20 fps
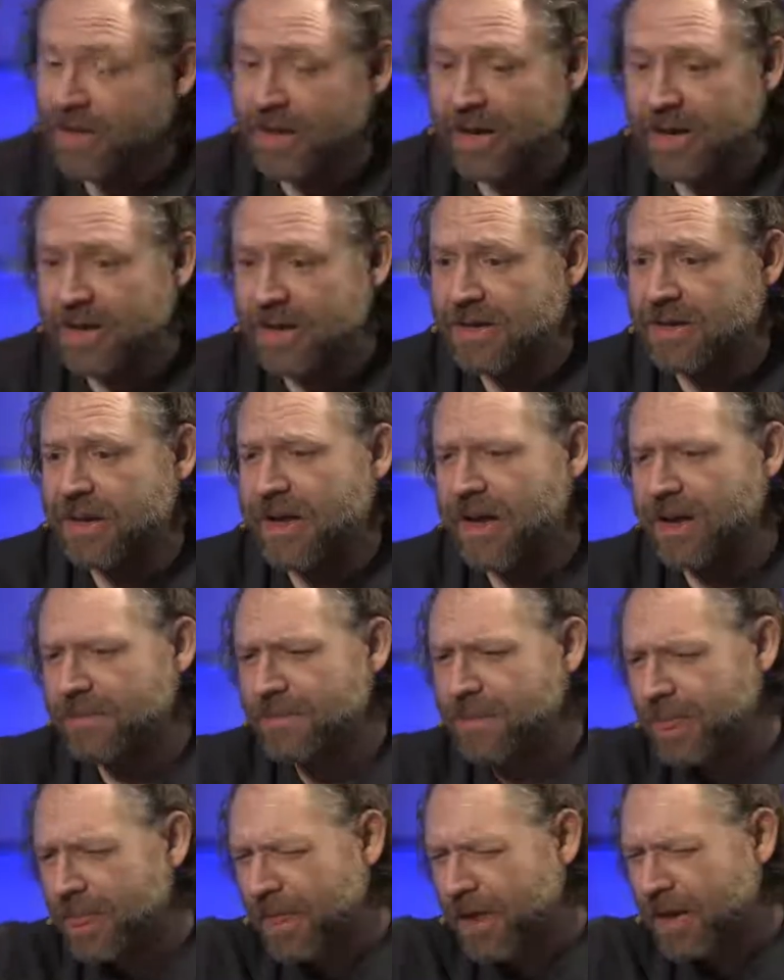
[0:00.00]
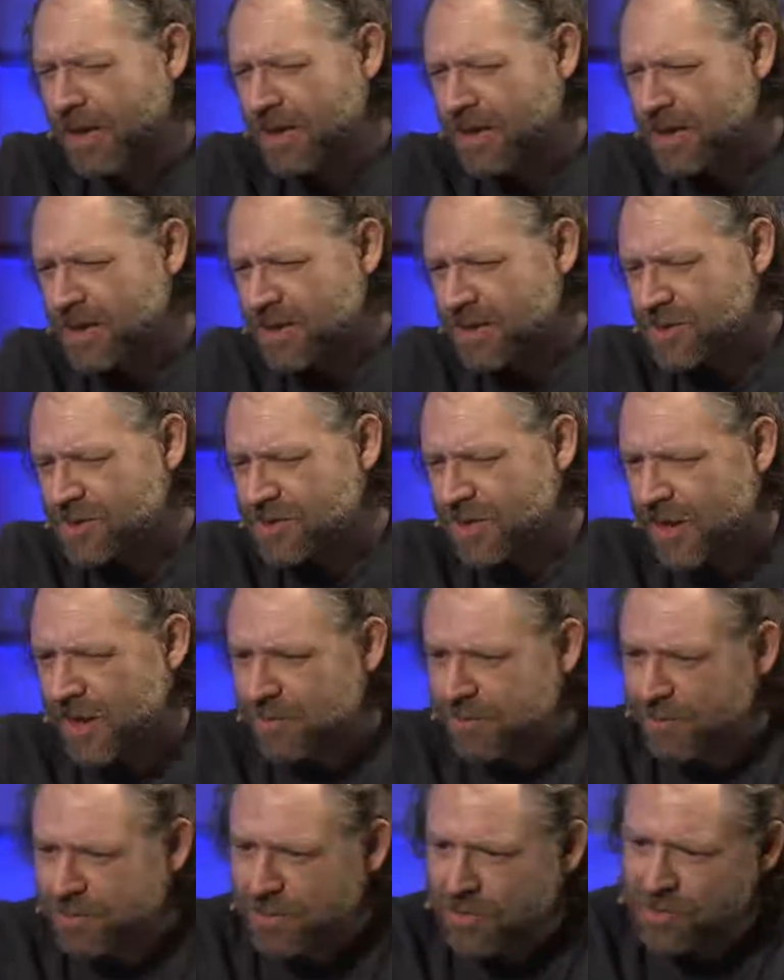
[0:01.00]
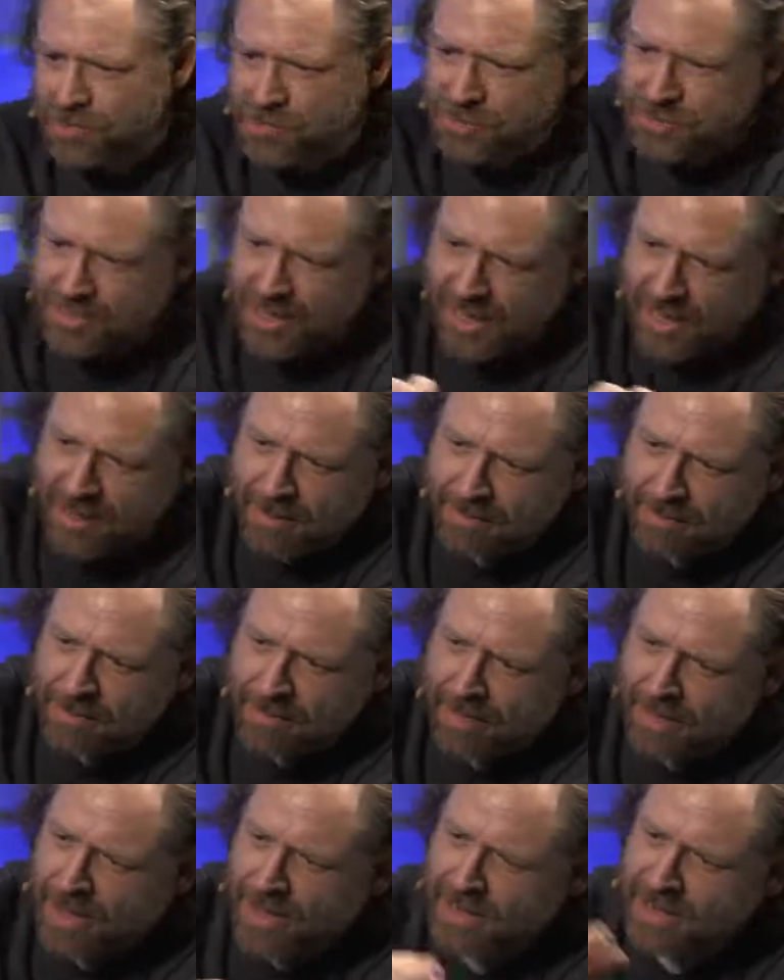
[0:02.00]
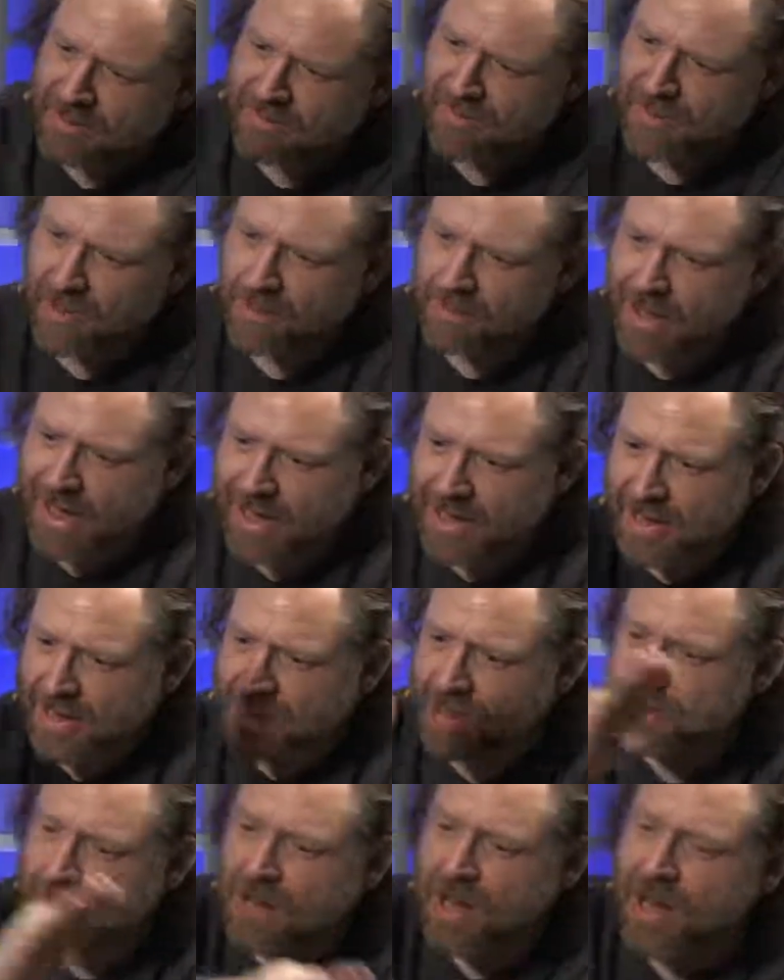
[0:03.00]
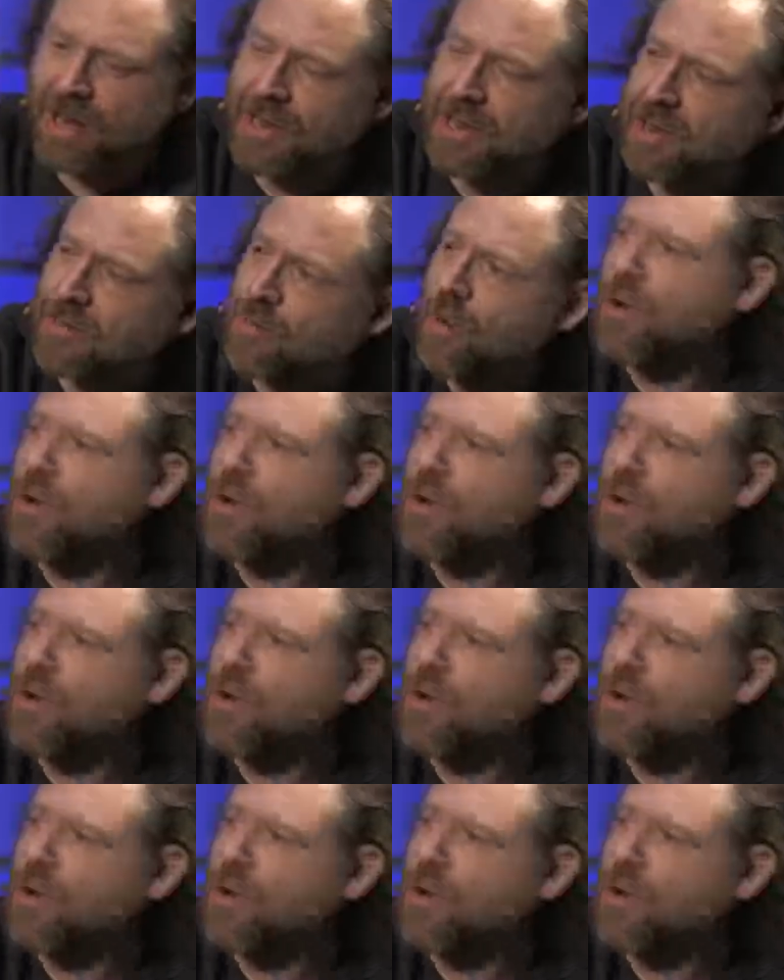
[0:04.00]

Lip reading: And said it pushed him, and he fell back into the body and